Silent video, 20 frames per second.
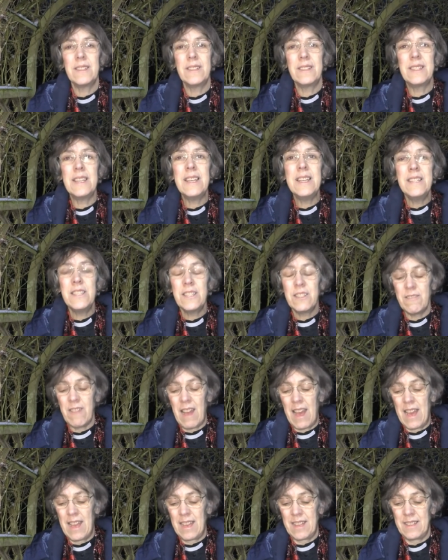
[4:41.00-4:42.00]
to
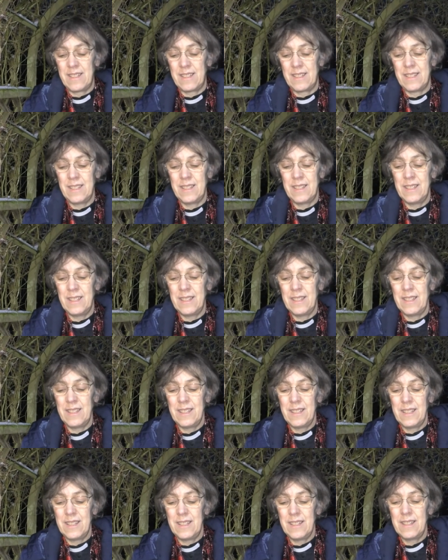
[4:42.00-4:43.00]
interact,
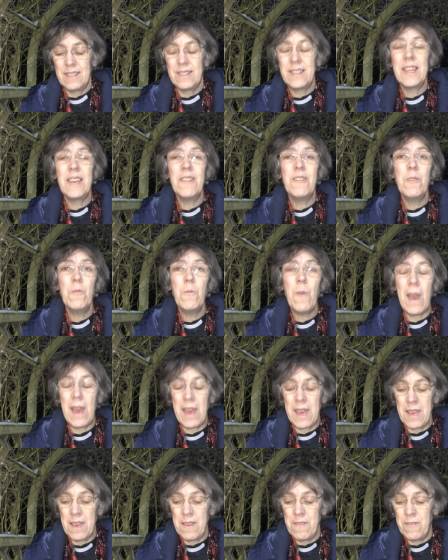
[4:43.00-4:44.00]
to give a
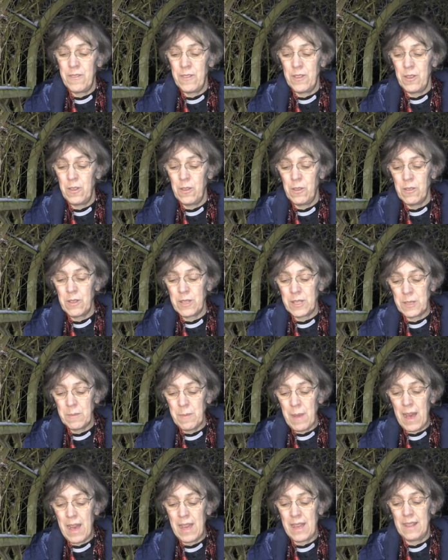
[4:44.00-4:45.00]
wave or a
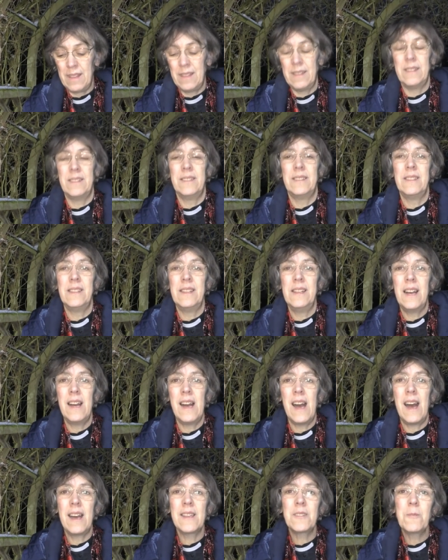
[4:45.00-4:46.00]
smile
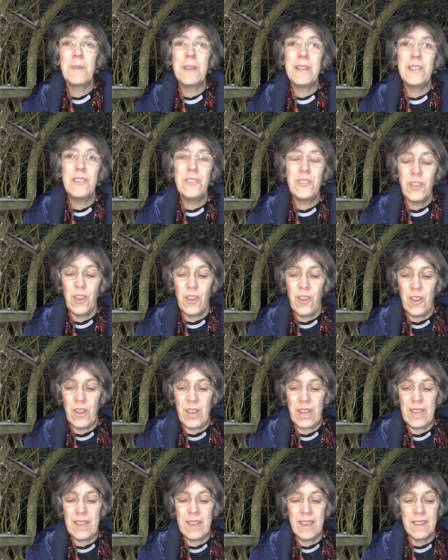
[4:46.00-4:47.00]
as we
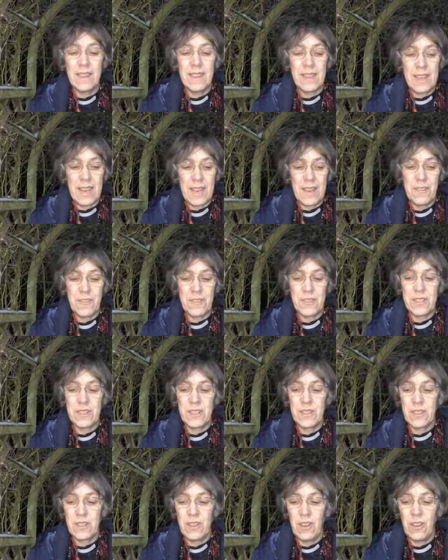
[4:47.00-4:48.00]
enjoy the gifts
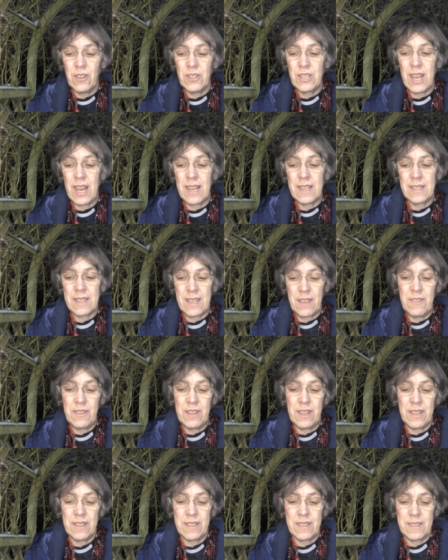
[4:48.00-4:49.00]
that God has given
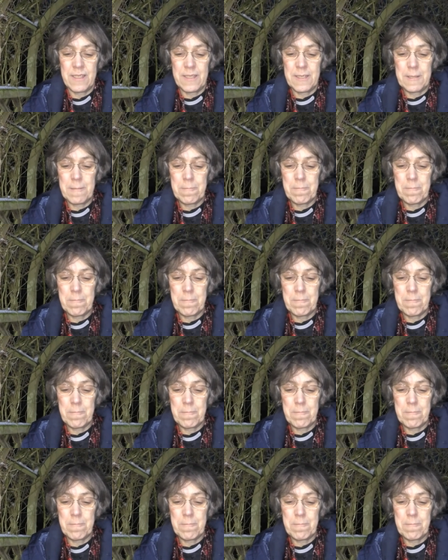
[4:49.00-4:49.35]
us.